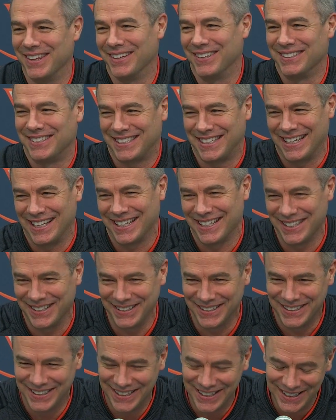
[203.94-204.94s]
those.
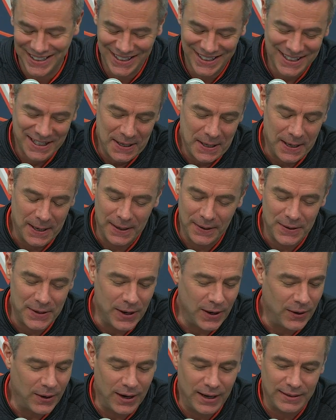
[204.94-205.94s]
Good. Uh,
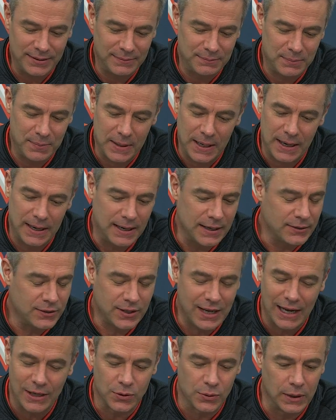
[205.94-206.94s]
no, uh,
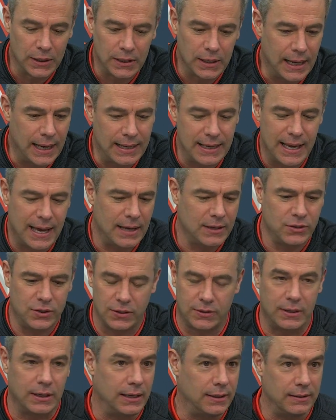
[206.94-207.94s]
scheduling. Yeah, yeah.
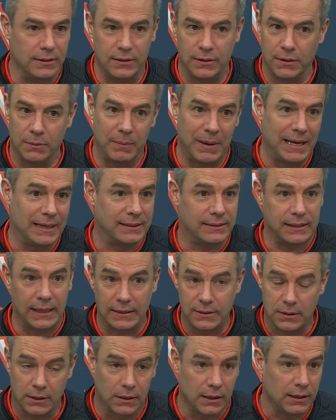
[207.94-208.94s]
just it you make
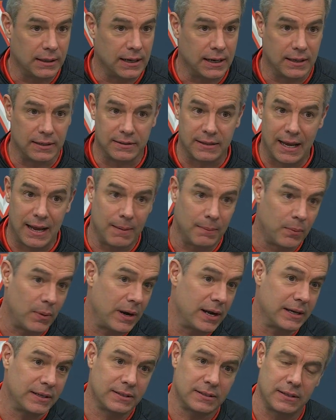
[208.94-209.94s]
sense. You're looking at exam
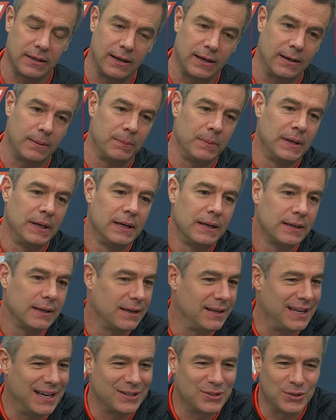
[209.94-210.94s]
breaks, um,
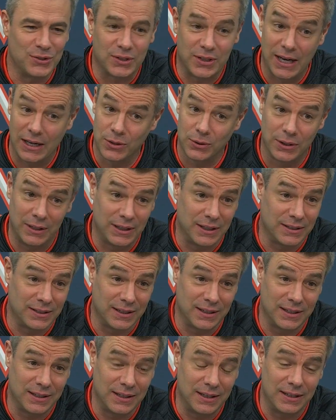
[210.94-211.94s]
connection. Scheduling is
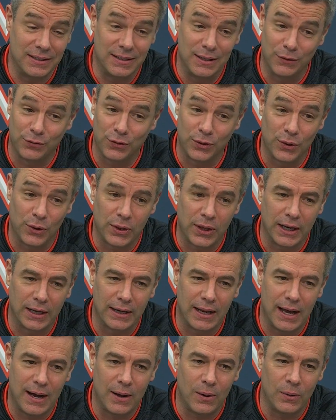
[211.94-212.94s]
a, a different thing
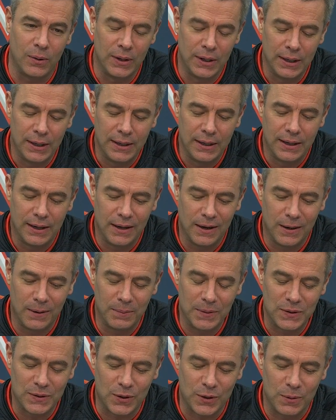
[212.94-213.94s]
now
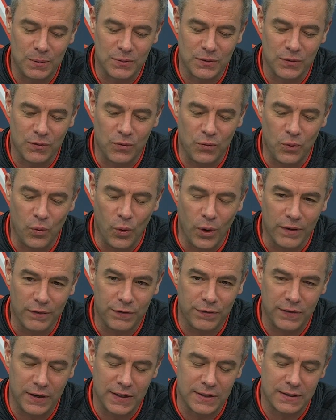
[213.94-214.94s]
um, in terms of what
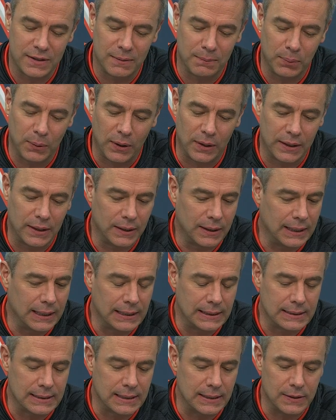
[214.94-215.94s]
fits and plugging
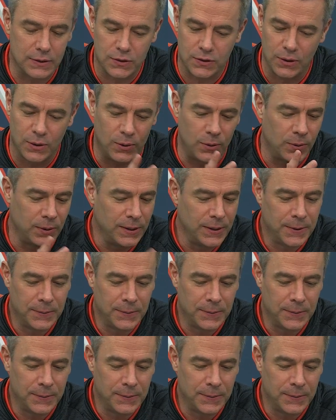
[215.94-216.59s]
things in. So,